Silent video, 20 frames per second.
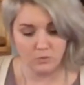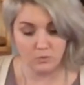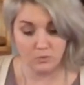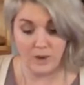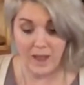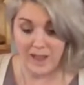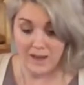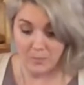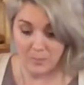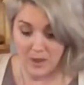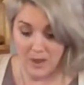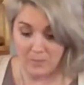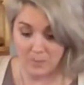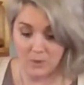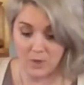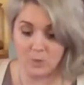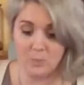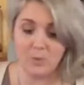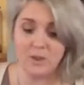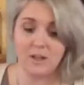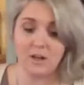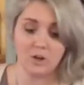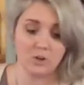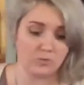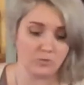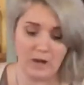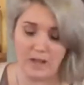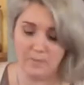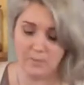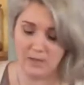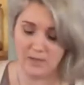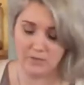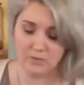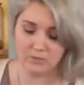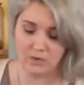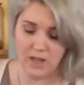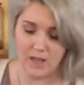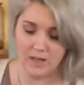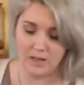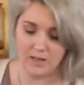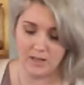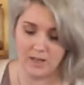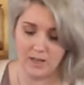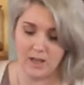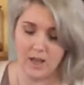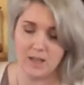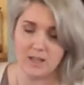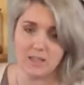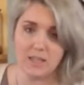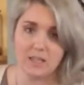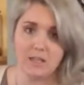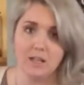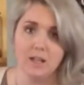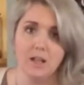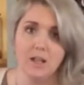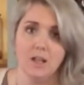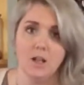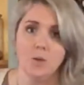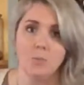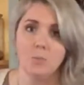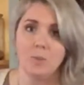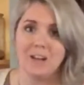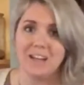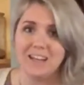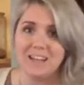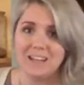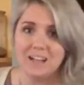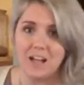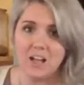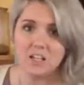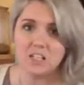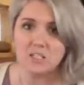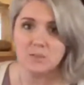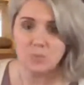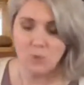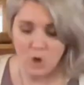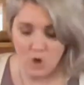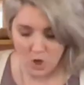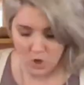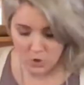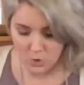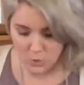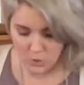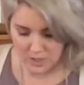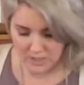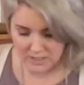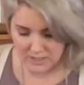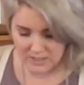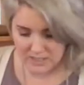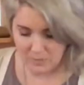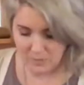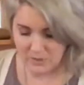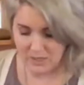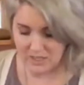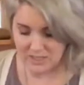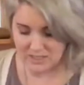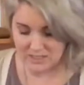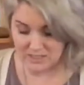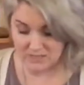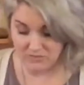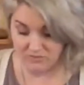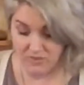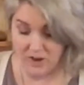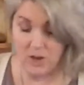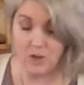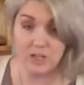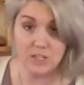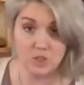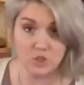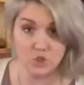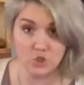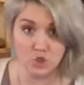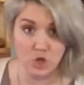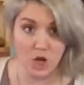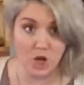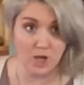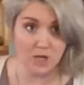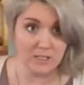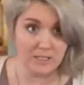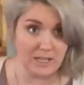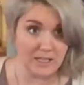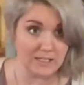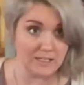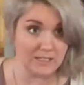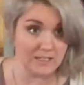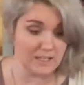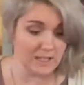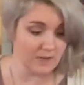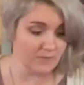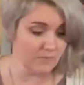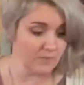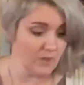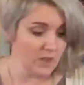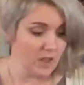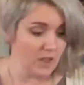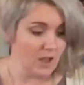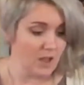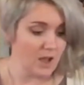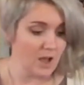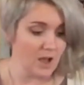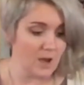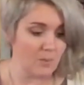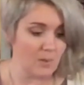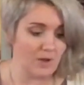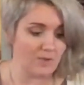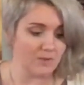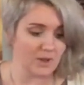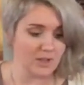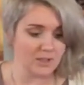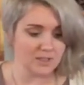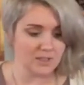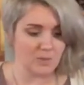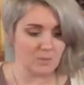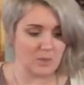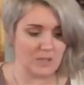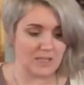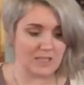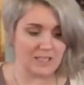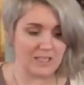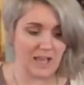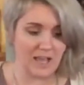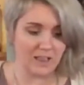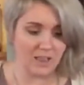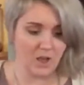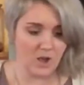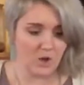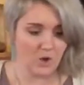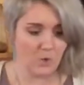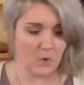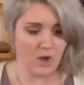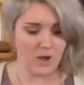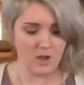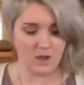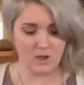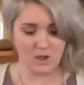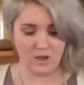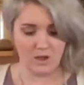red pepper, red onion, but in a small quantity because it's very strong tasting. I've got some yellow